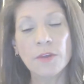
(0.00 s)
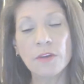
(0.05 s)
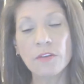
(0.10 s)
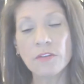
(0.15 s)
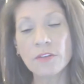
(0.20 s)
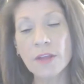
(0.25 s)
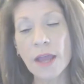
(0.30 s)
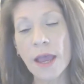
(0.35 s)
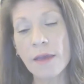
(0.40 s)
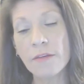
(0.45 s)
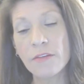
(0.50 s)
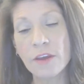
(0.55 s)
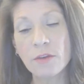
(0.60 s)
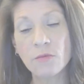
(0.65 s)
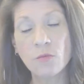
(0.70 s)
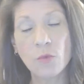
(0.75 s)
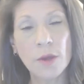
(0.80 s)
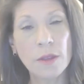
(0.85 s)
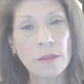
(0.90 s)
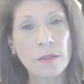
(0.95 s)
this ties
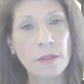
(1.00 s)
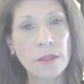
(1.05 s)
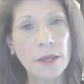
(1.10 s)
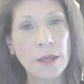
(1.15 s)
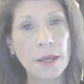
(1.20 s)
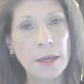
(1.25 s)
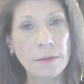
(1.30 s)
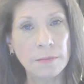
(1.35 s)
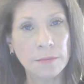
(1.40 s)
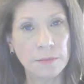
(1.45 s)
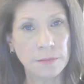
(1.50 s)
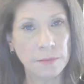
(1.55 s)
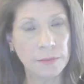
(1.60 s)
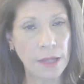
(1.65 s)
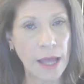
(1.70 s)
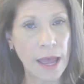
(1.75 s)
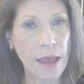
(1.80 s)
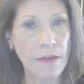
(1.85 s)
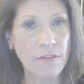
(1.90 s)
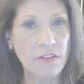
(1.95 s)
in with the
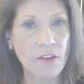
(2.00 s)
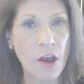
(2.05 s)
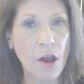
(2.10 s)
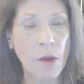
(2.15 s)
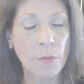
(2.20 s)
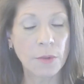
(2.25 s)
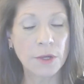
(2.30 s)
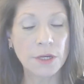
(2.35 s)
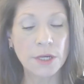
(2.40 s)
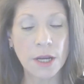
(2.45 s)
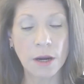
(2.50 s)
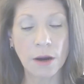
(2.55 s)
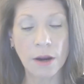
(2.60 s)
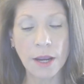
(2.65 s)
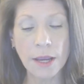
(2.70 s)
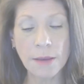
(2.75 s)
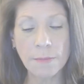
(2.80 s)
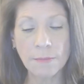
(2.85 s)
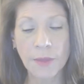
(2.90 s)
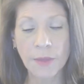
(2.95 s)
last
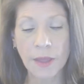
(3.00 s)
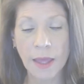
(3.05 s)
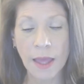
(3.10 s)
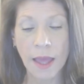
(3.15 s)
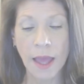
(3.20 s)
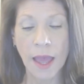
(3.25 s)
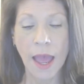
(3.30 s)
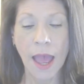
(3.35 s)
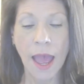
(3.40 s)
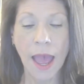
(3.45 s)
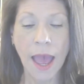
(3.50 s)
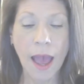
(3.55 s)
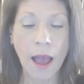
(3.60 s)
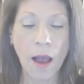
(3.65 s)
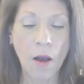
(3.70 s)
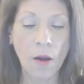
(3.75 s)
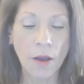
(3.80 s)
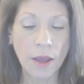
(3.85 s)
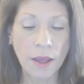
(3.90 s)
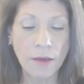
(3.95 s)
commentary,
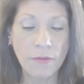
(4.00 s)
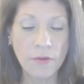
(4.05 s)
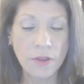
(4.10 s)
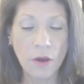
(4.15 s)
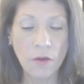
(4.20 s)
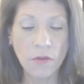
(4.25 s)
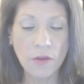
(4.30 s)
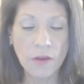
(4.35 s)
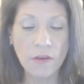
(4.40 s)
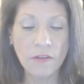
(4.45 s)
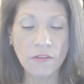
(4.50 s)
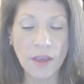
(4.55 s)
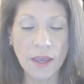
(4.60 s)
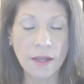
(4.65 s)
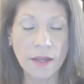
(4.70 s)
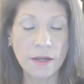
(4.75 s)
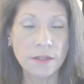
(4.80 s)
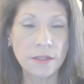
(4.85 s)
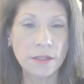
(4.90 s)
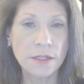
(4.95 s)
how even though these
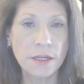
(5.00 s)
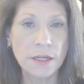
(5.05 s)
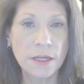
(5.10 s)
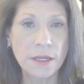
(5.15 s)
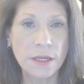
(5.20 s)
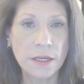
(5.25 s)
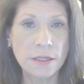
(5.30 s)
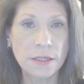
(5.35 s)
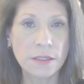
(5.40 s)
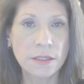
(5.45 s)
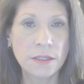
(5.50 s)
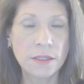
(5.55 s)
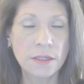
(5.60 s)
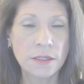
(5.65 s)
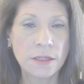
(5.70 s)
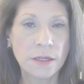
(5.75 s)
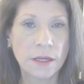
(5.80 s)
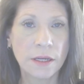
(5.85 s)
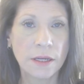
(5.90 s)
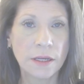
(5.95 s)
entities,
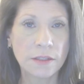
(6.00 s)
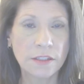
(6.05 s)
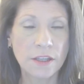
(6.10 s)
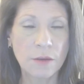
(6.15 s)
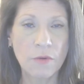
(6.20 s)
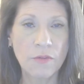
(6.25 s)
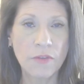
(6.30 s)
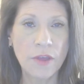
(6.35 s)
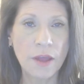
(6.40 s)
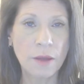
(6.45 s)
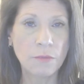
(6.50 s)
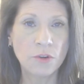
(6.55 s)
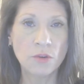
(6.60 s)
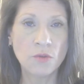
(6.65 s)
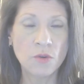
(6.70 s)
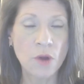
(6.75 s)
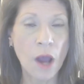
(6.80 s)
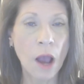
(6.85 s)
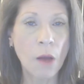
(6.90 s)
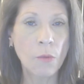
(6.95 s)
some of them do
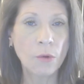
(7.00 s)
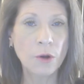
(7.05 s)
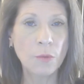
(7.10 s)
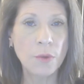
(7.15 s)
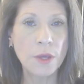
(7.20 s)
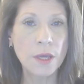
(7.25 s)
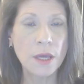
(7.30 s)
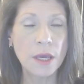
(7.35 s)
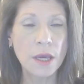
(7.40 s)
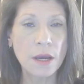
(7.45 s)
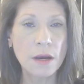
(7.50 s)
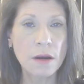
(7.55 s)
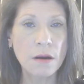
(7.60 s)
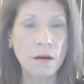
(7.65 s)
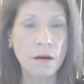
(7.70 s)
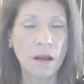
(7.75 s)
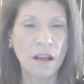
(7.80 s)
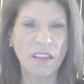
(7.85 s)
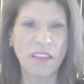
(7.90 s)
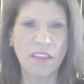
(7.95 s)
not want to be here,
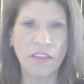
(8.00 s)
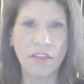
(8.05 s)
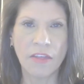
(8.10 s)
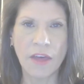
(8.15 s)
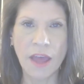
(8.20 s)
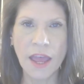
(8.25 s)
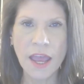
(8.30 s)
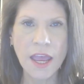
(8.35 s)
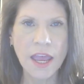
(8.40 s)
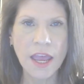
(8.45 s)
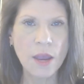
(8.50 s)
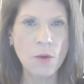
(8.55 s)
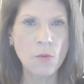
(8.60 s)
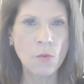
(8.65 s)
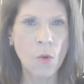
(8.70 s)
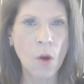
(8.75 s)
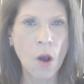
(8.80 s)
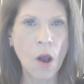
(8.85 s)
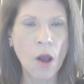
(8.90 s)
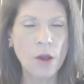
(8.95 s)
they
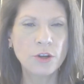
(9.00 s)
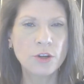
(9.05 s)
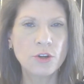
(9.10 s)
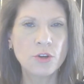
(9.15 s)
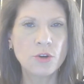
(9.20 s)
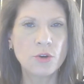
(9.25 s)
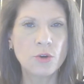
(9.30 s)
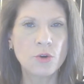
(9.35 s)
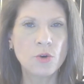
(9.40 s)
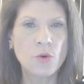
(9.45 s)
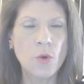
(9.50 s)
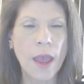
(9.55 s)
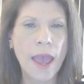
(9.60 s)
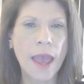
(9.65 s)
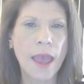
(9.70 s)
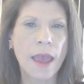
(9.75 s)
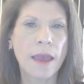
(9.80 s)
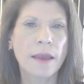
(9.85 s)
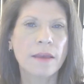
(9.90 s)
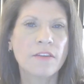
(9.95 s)
want to
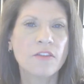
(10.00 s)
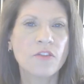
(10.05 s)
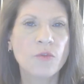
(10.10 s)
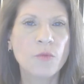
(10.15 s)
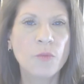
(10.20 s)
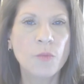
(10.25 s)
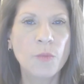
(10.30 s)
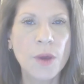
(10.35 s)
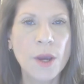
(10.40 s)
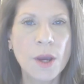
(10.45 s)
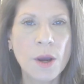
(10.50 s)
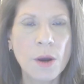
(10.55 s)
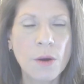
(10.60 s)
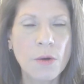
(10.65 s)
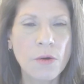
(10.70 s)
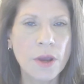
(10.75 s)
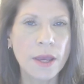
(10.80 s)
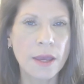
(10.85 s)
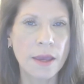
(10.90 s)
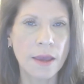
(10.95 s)

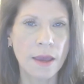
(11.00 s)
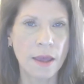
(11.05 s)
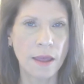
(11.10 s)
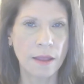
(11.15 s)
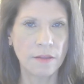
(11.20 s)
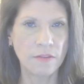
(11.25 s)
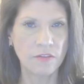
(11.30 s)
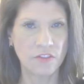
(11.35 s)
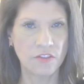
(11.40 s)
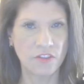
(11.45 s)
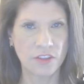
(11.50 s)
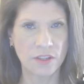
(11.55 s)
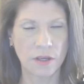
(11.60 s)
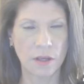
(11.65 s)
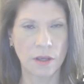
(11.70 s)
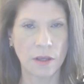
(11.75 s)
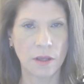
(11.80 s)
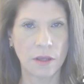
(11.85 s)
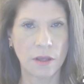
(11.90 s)
experience